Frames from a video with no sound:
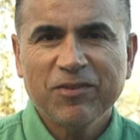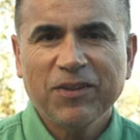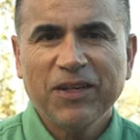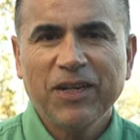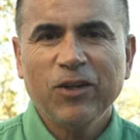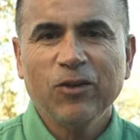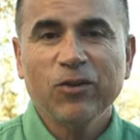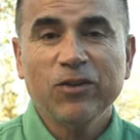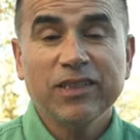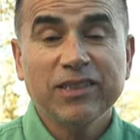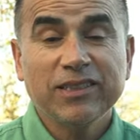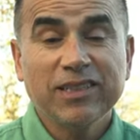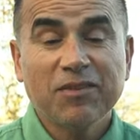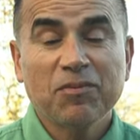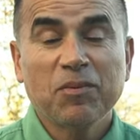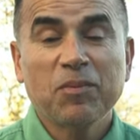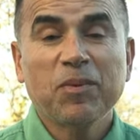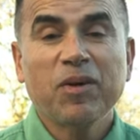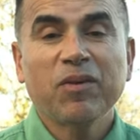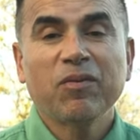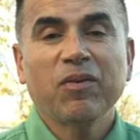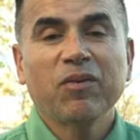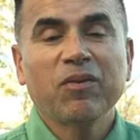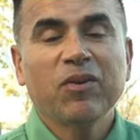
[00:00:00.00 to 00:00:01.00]
that I recently
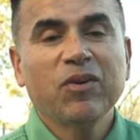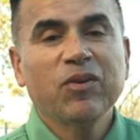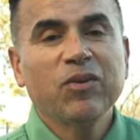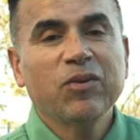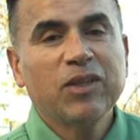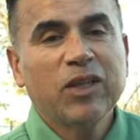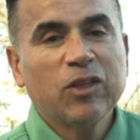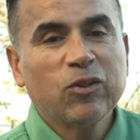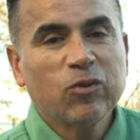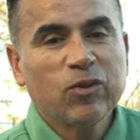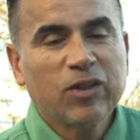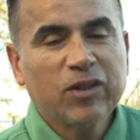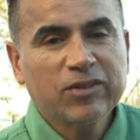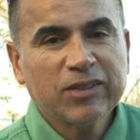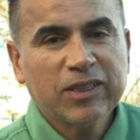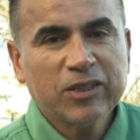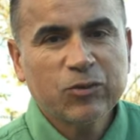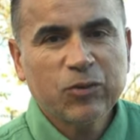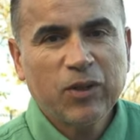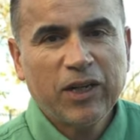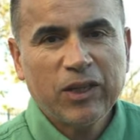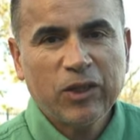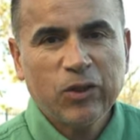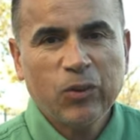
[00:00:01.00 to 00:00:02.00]
reviewed on my channel.
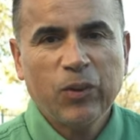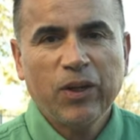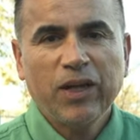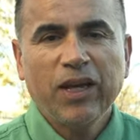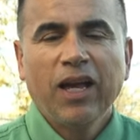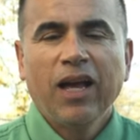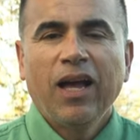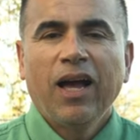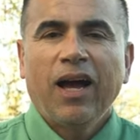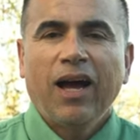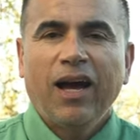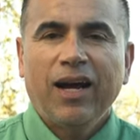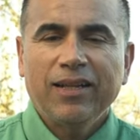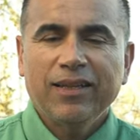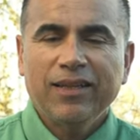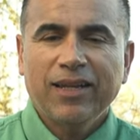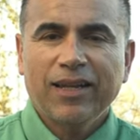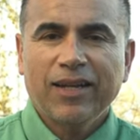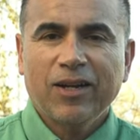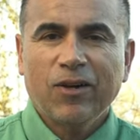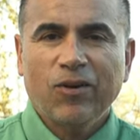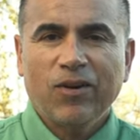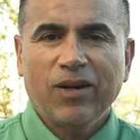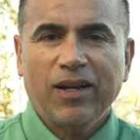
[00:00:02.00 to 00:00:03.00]
Make sure you check out that
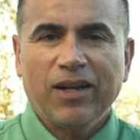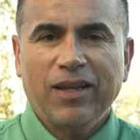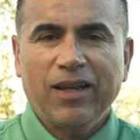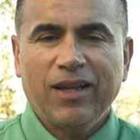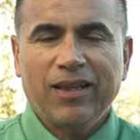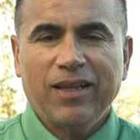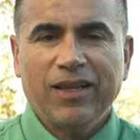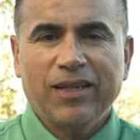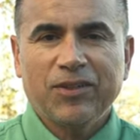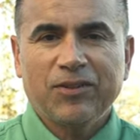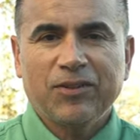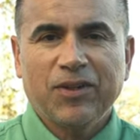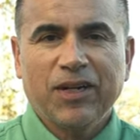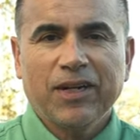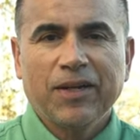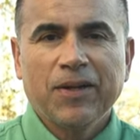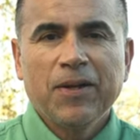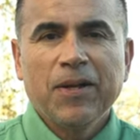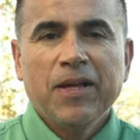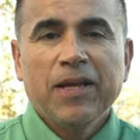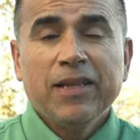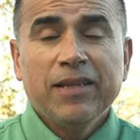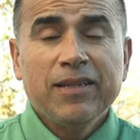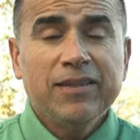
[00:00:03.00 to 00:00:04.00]
video. The
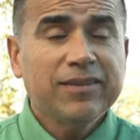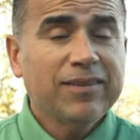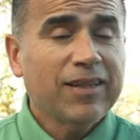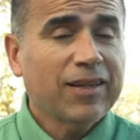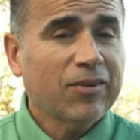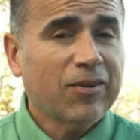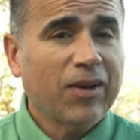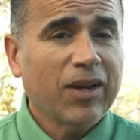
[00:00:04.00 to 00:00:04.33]
2023 Kona